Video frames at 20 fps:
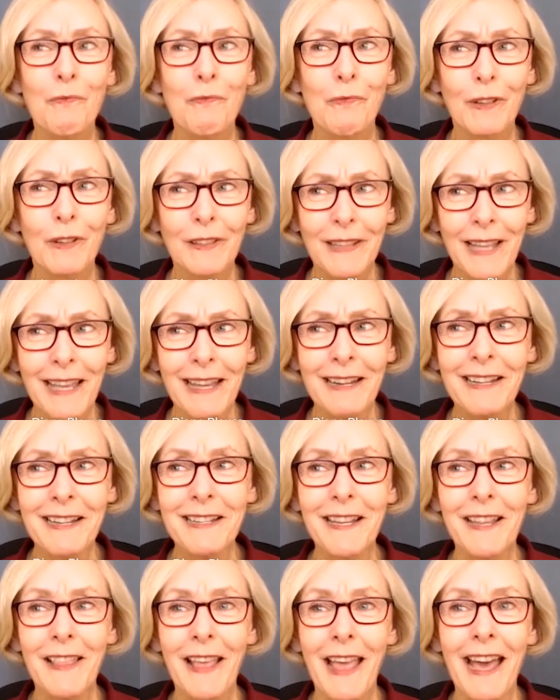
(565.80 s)
Related
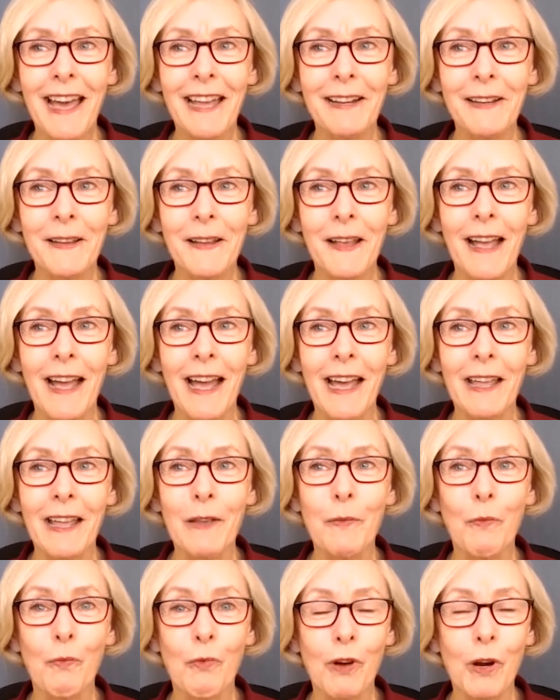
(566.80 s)
to that,
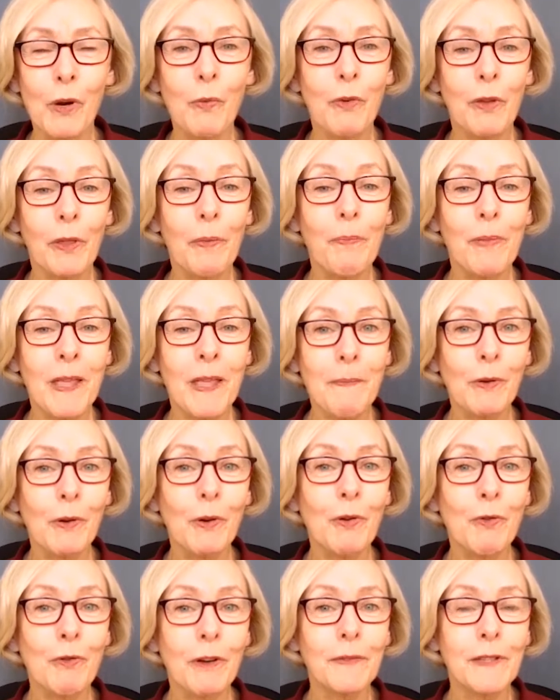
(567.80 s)
I work with
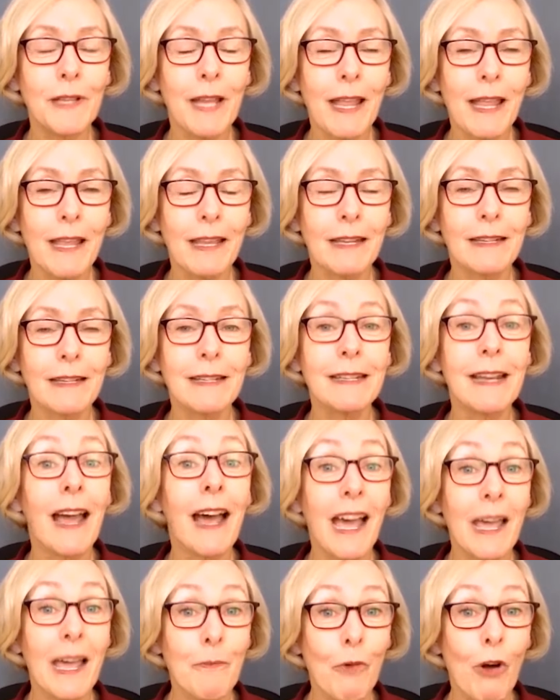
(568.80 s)
people who have taken
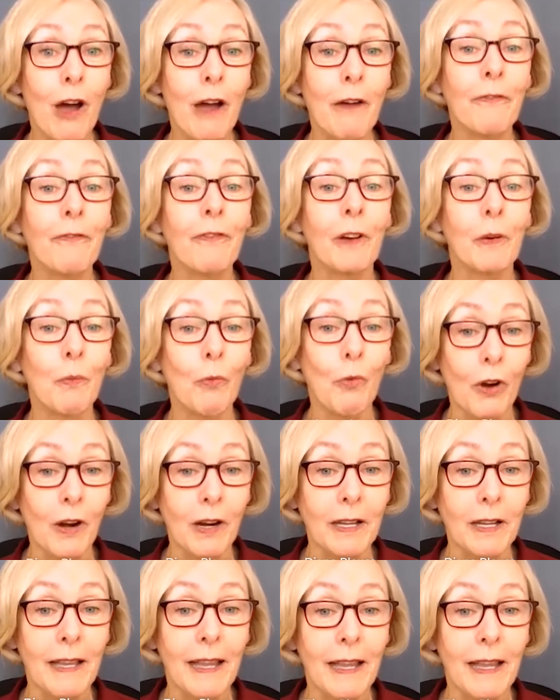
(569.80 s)
time off from work,